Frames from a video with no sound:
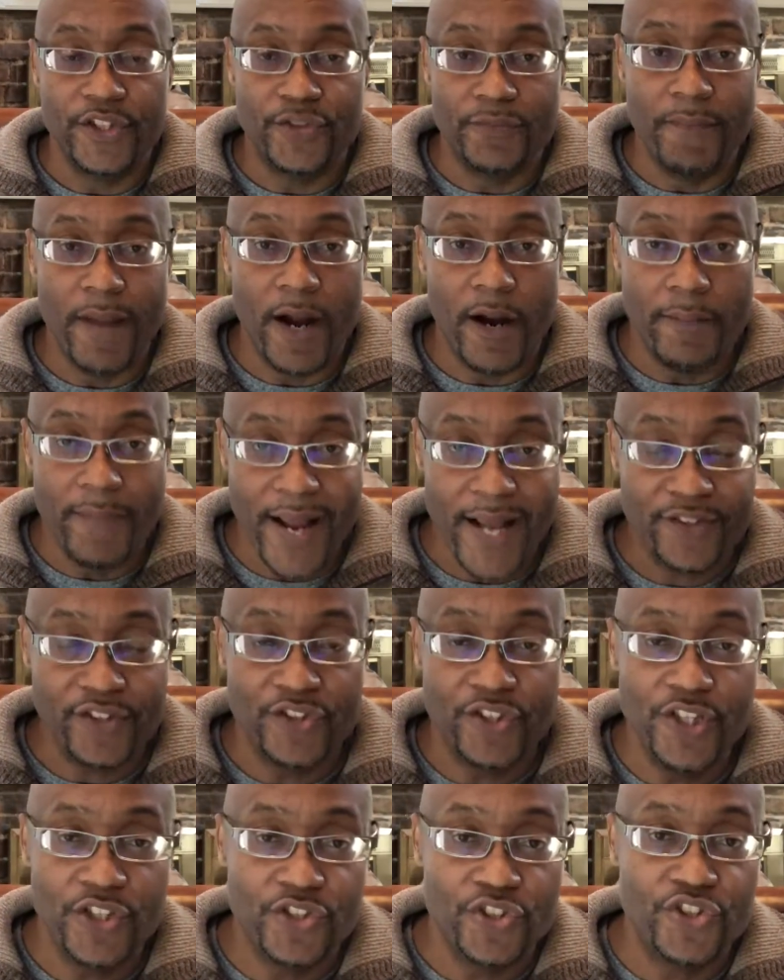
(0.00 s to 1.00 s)
My master
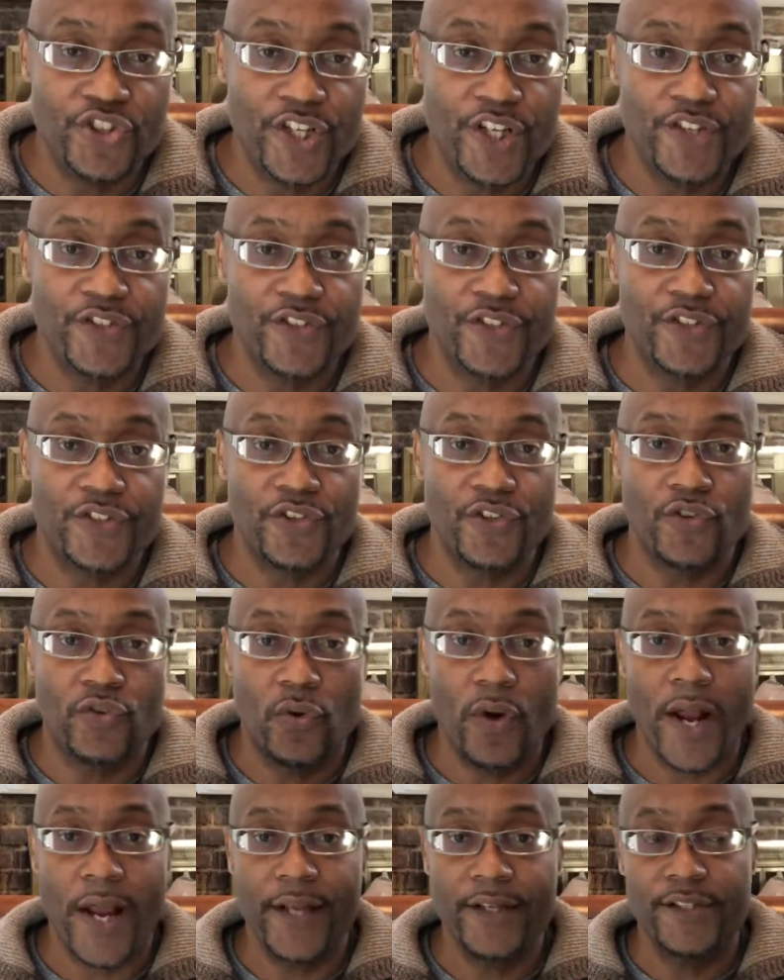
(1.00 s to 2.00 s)
teacher, Jesus the
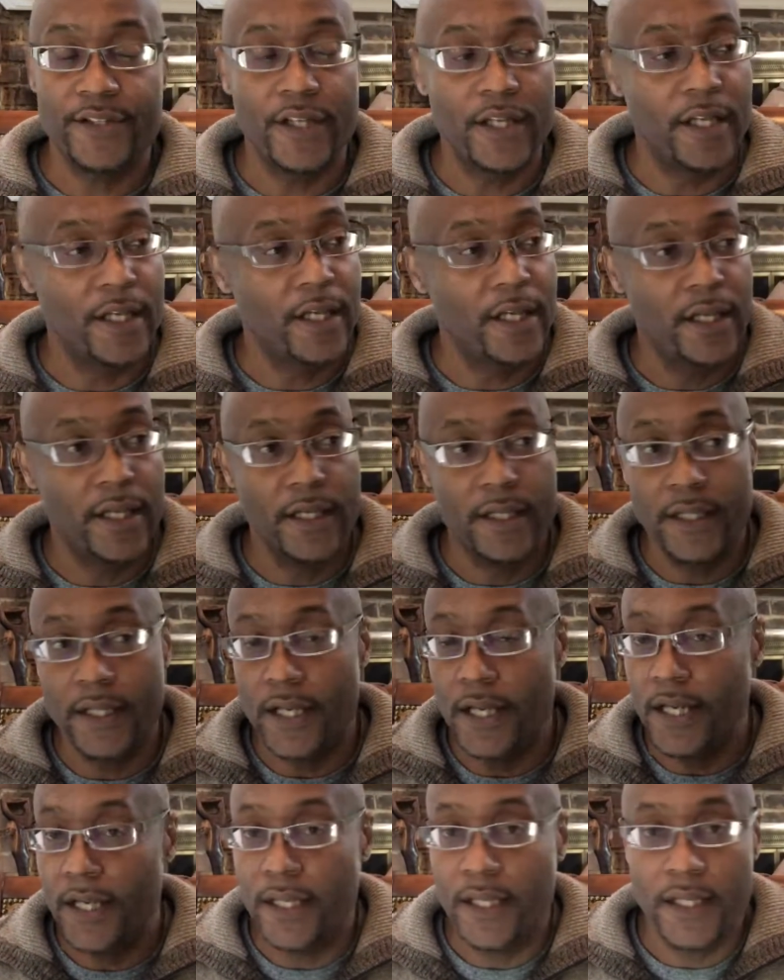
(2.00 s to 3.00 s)
Christ, in
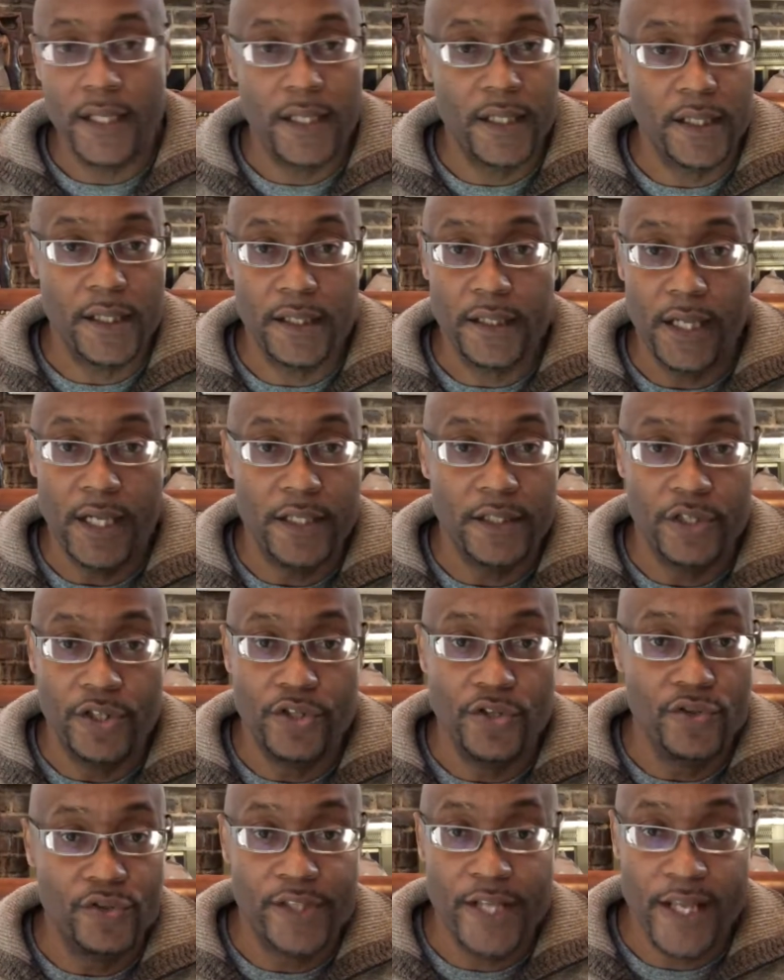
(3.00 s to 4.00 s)
the
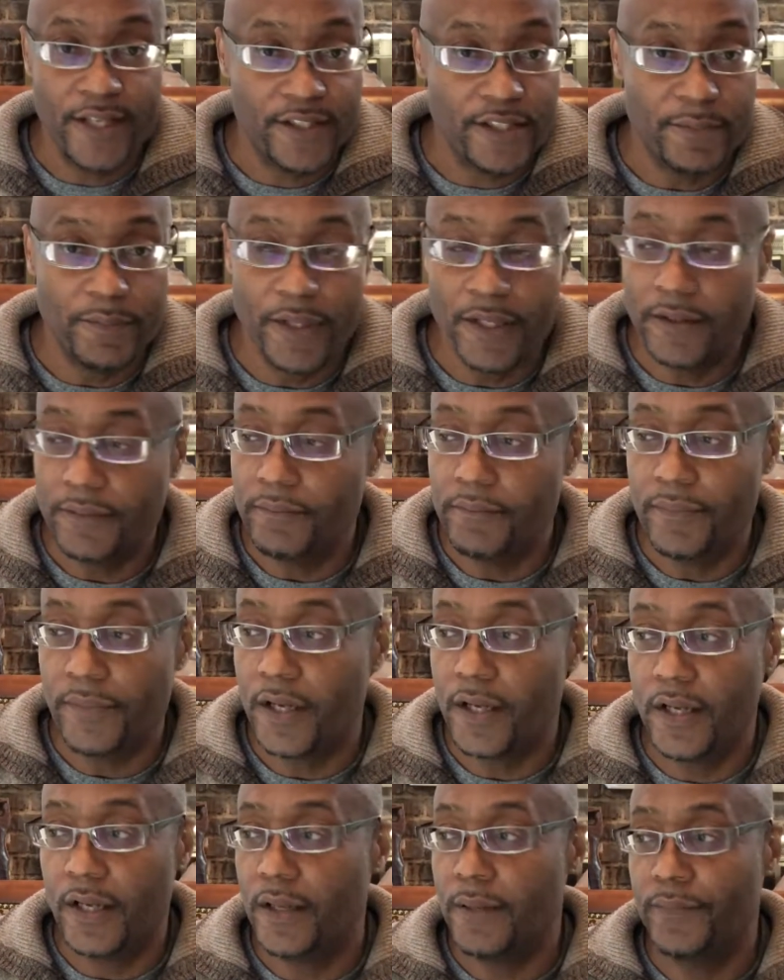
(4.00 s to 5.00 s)
New Testament,
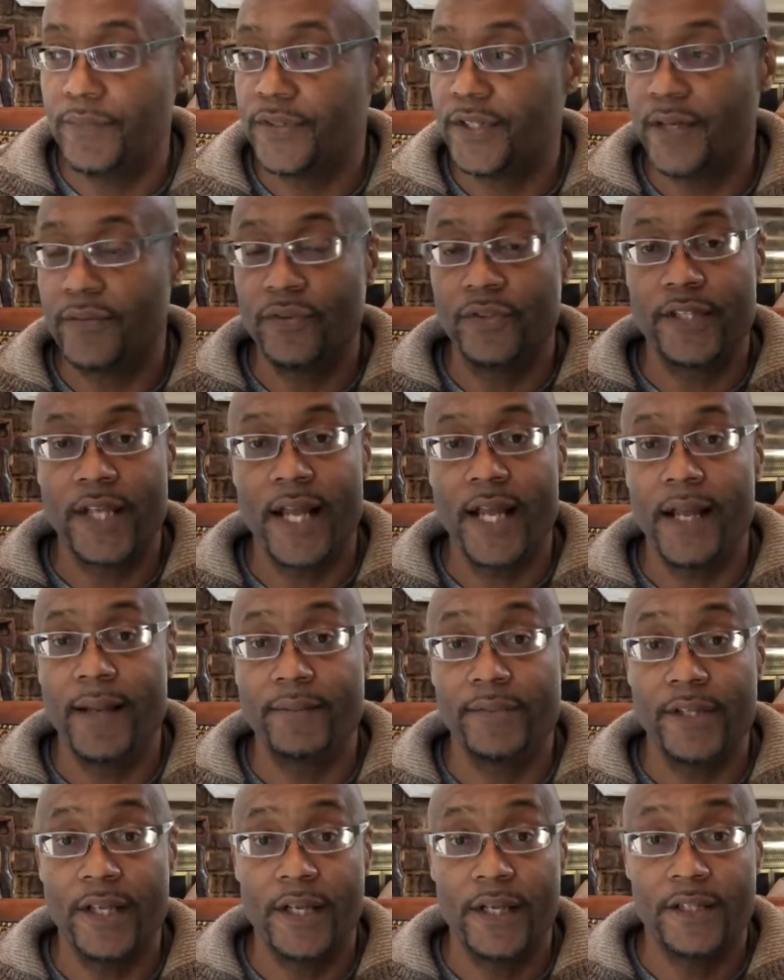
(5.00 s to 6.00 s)
several
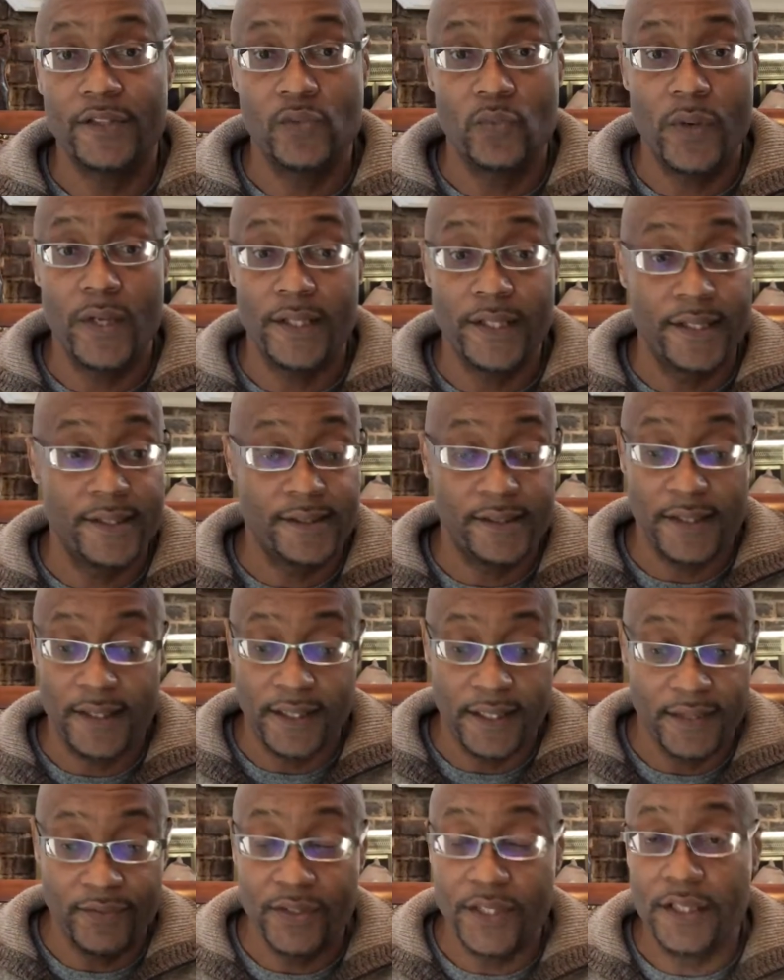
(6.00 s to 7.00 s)
times, as well as
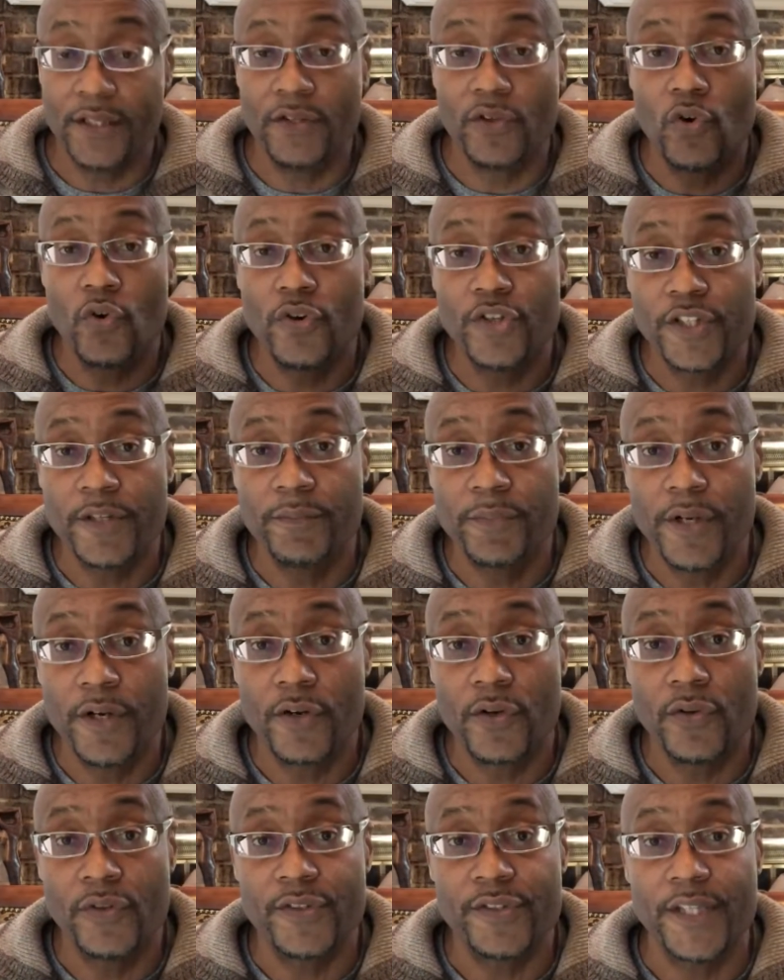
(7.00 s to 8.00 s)
even in the Course in
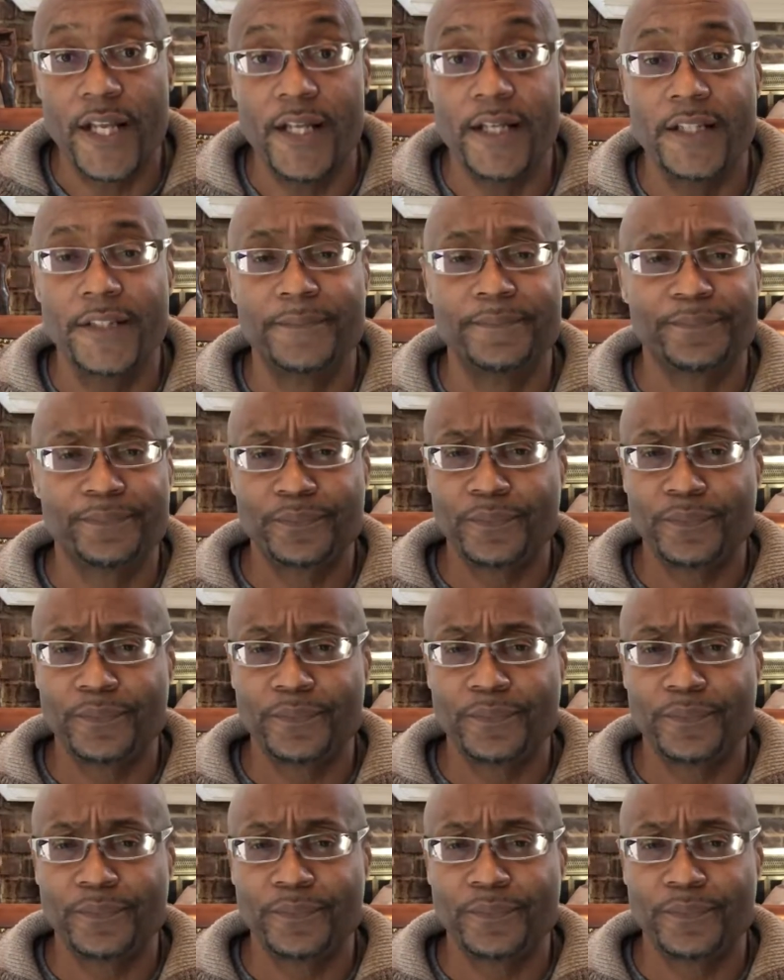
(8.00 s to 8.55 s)
Miracles, stated,